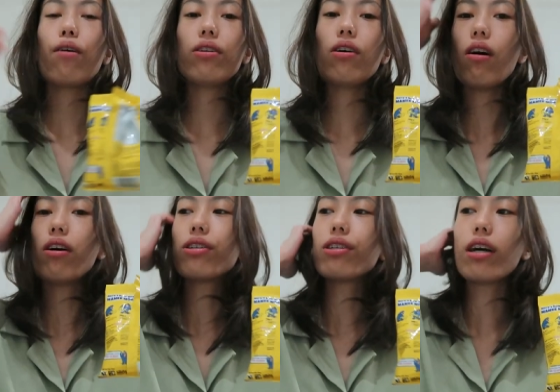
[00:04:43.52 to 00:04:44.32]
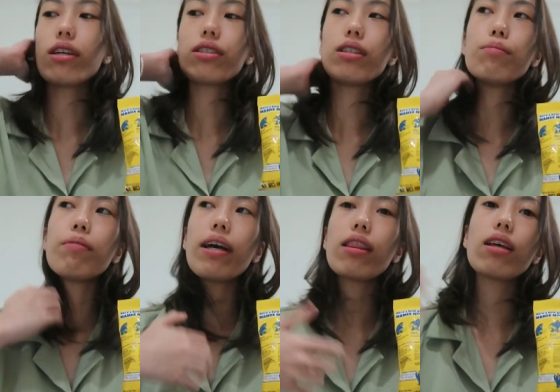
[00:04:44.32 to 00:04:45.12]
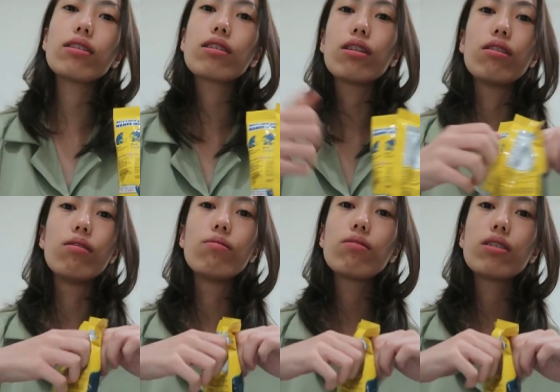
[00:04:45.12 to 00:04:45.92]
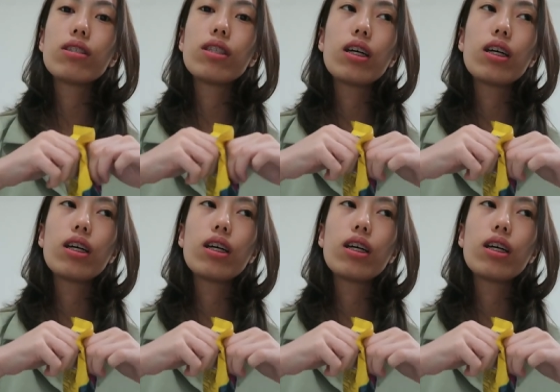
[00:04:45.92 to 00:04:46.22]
I wanna order actually, but I think it's closed.